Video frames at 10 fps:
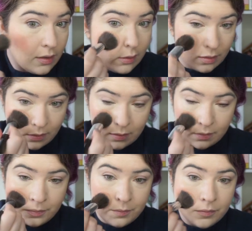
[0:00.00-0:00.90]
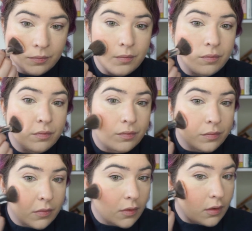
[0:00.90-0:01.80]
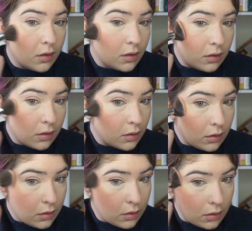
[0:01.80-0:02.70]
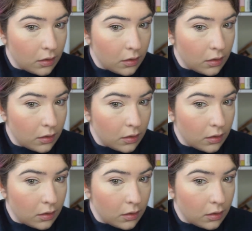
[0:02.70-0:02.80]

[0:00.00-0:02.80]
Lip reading: Nothing is said.